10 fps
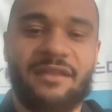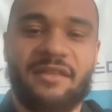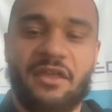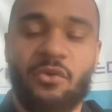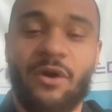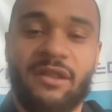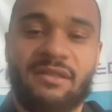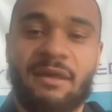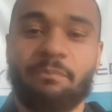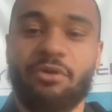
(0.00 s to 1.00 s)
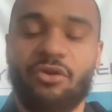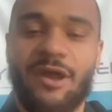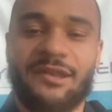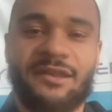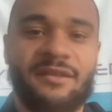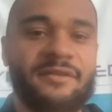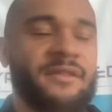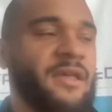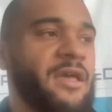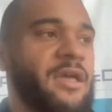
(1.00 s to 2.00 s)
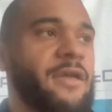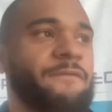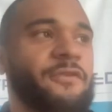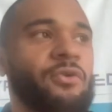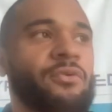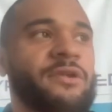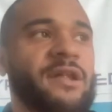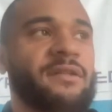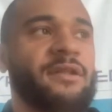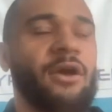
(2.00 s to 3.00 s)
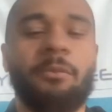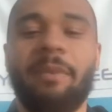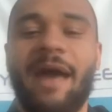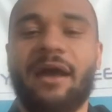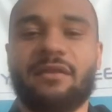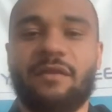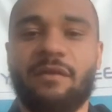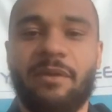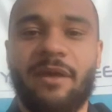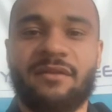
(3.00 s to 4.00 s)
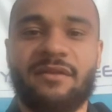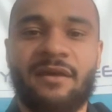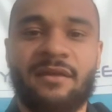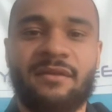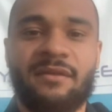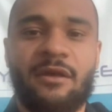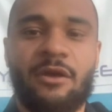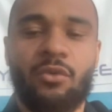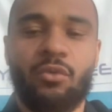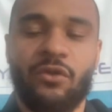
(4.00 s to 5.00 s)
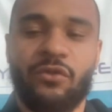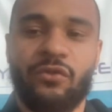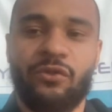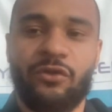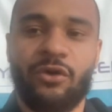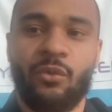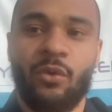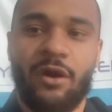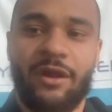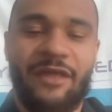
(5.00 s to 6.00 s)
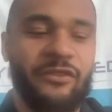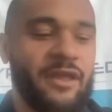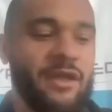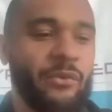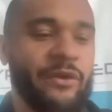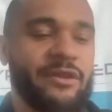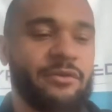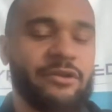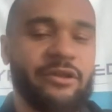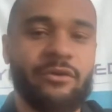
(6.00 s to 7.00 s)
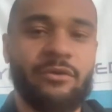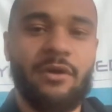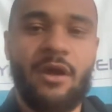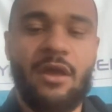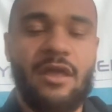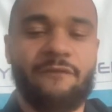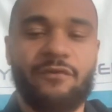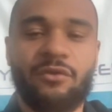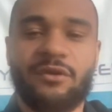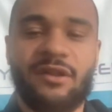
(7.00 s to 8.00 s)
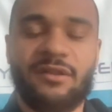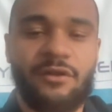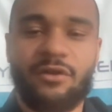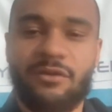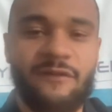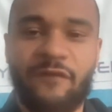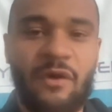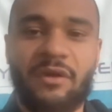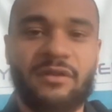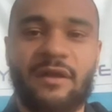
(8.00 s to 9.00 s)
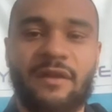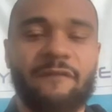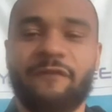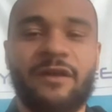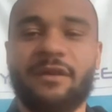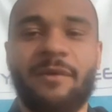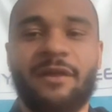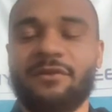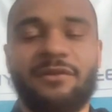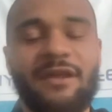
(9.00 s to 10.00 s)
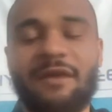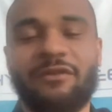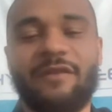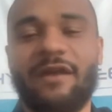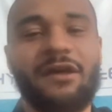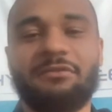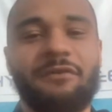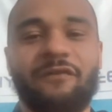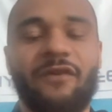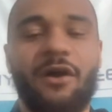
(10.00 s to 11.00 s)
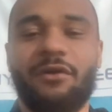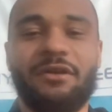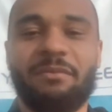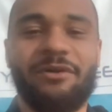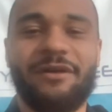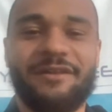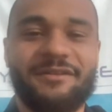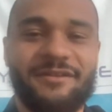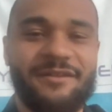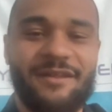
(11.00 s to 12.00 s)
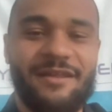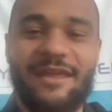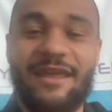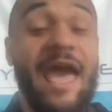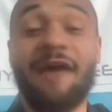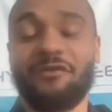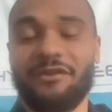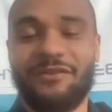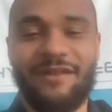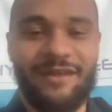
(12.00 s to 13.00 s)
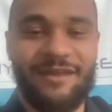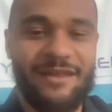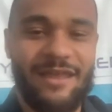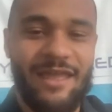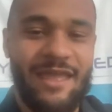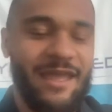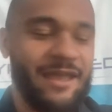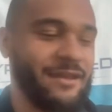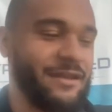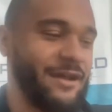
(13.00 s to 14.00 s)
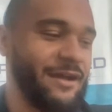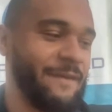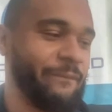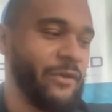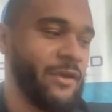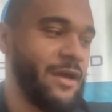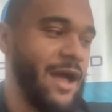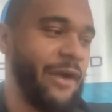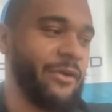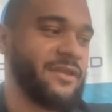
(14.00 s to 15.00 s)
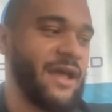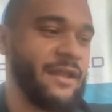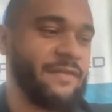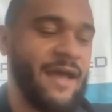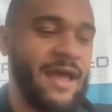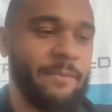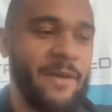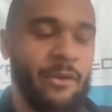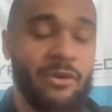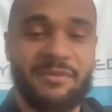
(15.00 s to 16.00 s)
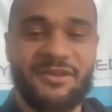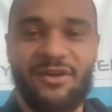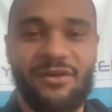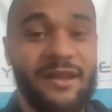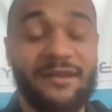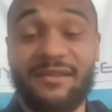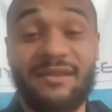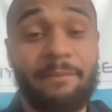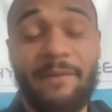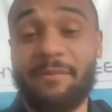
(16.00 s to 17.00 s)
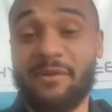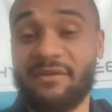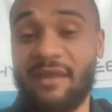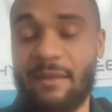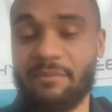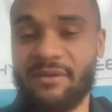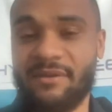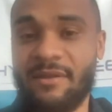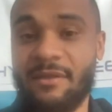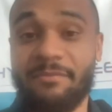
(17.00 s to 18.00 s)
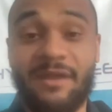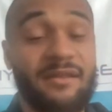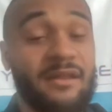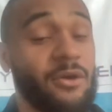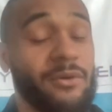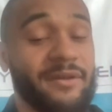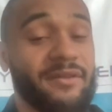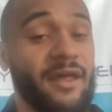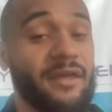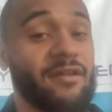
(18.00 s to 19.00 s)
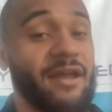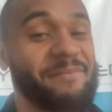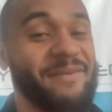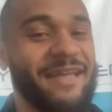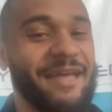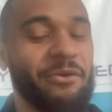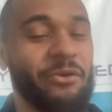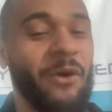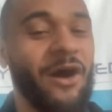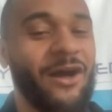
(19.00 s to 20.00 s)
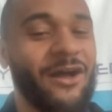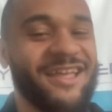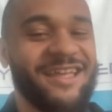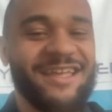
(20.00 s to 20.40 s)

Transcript: It's like you want to skip progressions. If you just go back to the basics with your work ethic and what you do, if you just literally focus on the fundamentals, everything else will fall into place in everything. And um, I always kind of tie it back when I'm struggling. I just say baby steps because I know what it's like to not being able to walk.